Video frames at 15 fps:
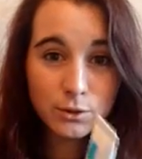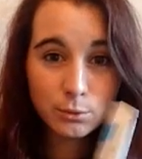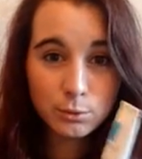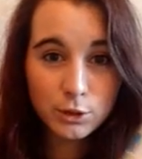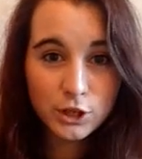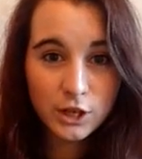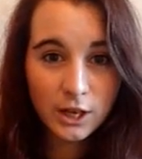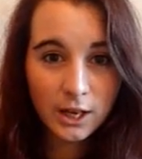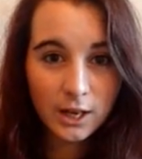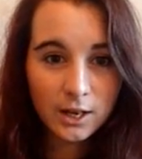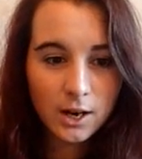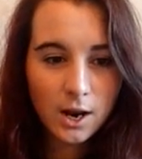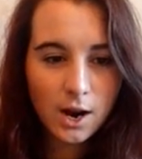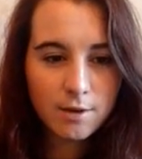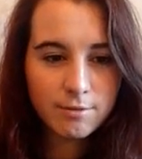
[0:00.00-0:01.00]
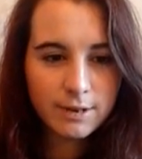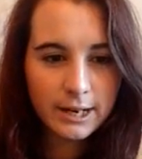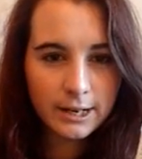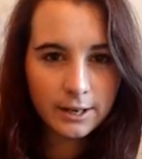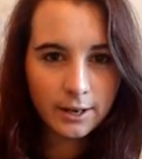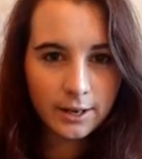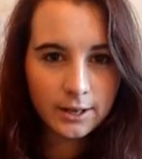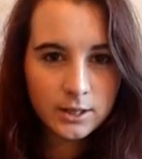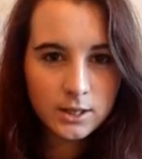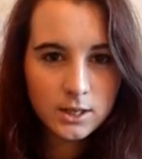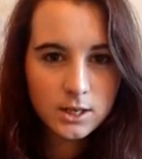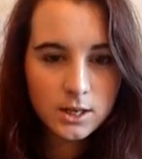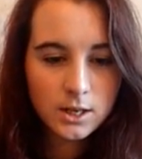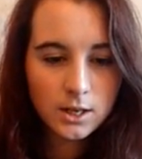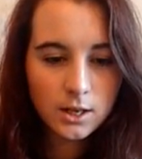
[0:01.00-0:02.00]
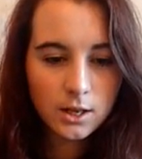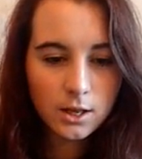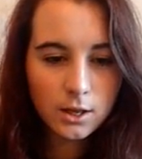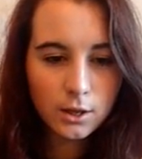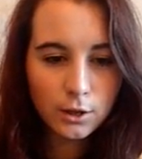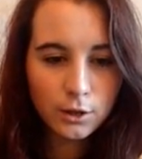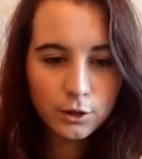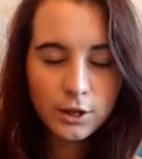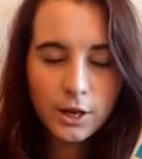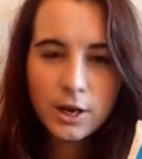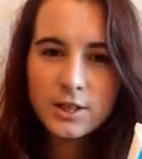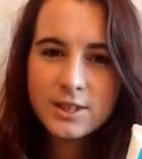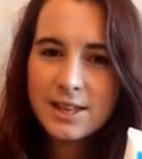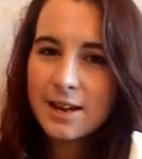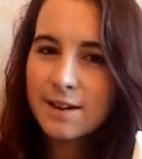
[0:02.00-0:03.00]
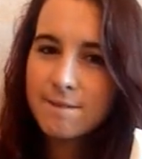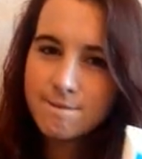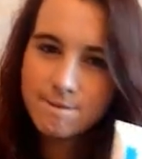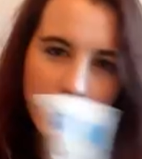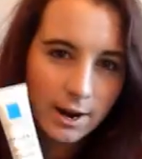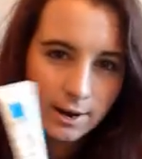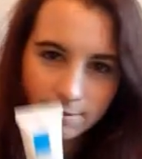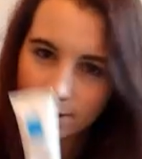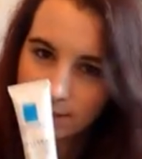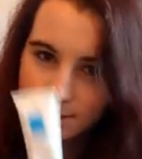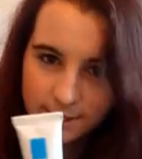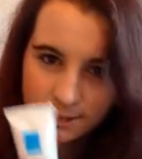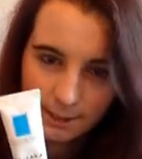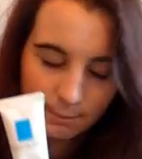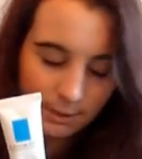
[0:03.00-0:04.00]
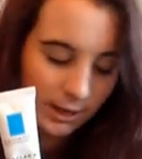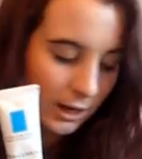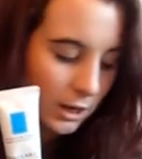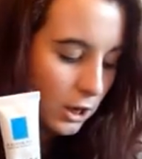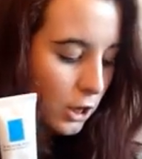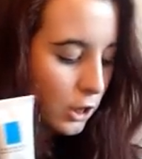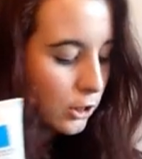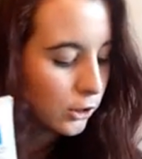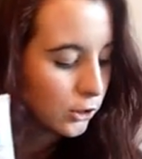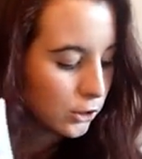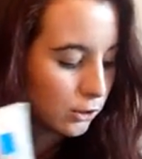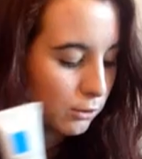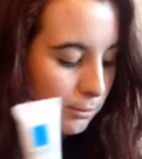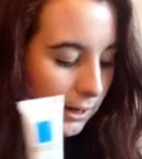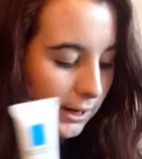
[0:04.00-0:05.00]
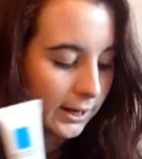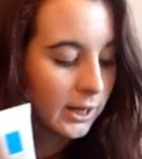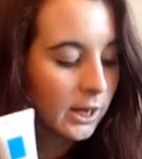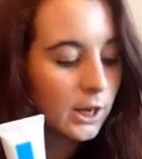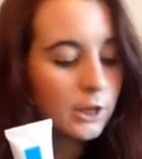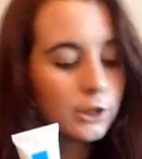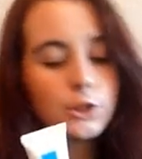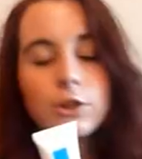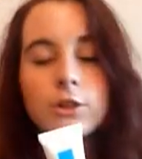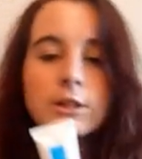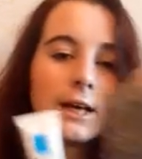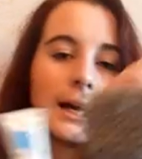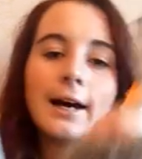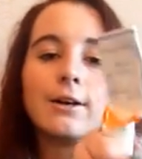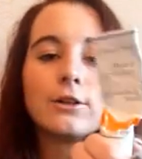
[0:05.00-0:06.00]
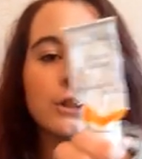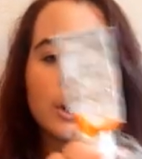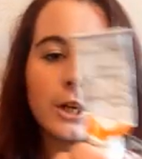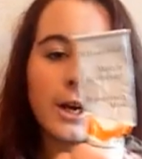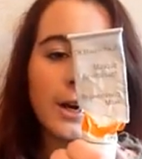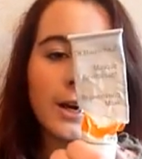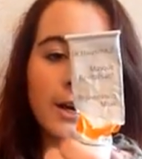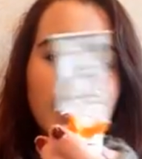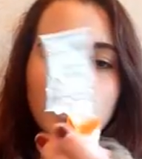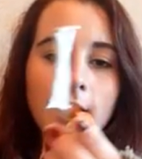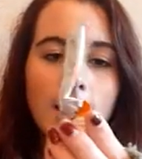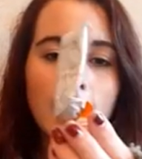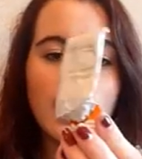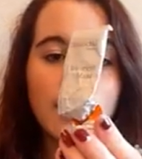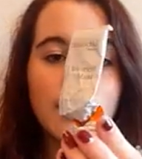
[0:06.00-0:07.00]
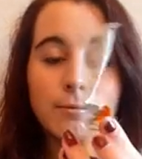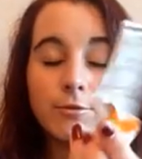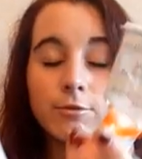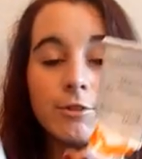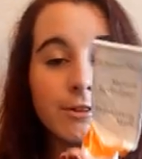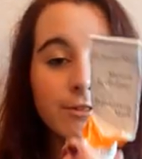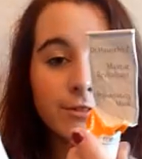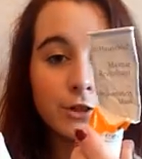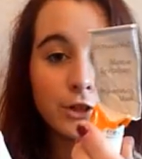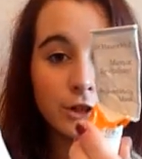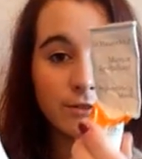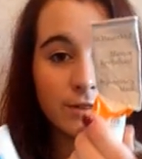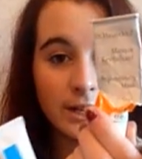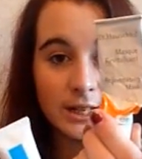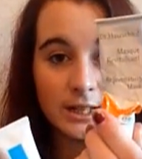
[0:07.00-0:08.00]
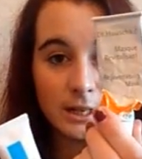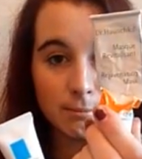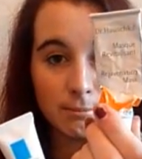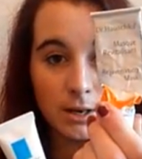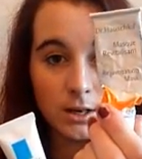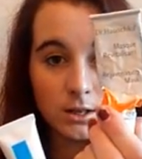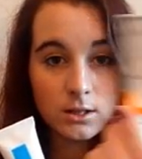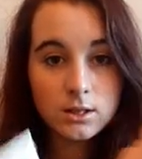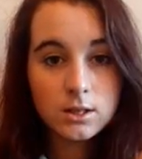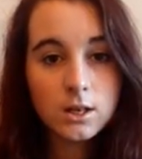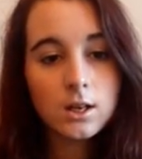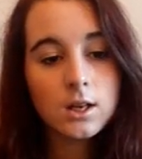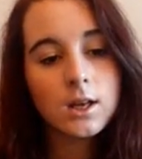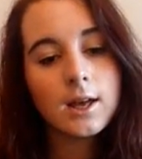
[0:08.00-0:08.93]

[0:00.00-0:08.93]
I was watching it, I realised that it sounded very, very similar to my Dr. Hauschka Rejuvenating mask.